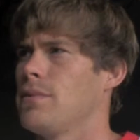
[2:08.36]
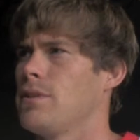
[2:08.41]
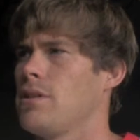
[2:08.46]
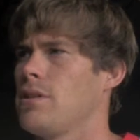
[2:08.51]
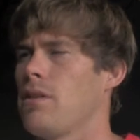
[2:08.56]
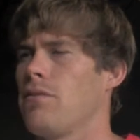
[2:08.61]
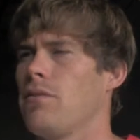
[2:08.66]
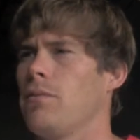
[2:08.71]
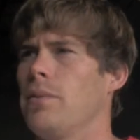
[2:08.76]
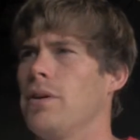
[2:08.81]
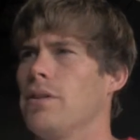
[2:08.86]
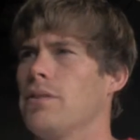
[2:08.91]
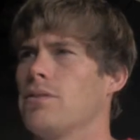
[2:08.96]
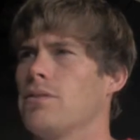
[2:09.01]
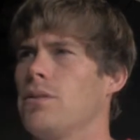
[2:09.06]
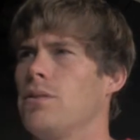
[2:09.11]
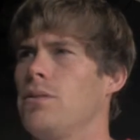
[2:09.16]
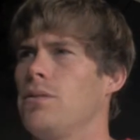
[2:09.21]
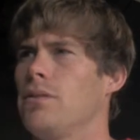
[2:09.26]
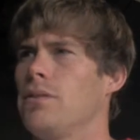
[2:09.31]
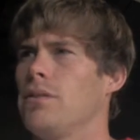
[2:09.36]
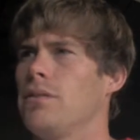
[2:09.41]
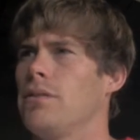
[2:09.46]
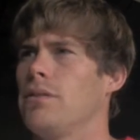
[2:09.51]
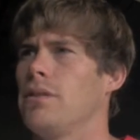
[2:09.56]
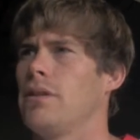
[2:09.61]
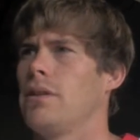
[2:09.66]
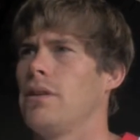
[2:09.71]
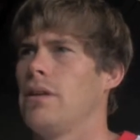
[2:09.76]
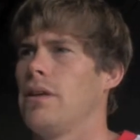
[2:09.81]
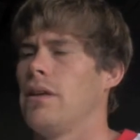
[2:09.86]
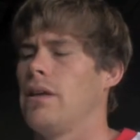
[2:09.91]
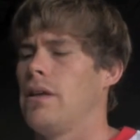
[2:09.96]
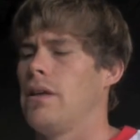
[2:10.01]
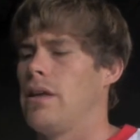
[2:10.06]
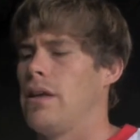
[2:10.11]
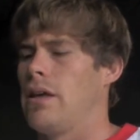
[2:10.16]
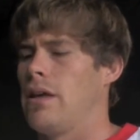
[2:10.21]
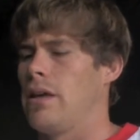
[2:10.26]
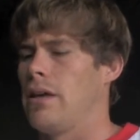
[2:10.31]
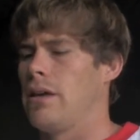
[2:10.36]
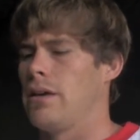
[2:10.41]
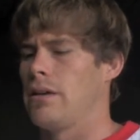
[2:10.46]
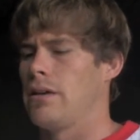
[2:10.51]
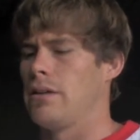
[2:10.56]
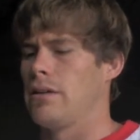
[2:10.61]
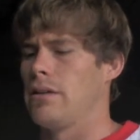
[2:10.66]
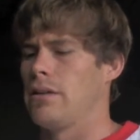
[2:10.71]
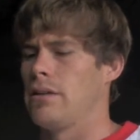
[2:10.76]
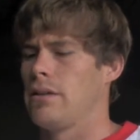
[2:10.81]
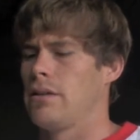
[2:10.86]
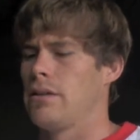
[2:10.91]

seven months old, and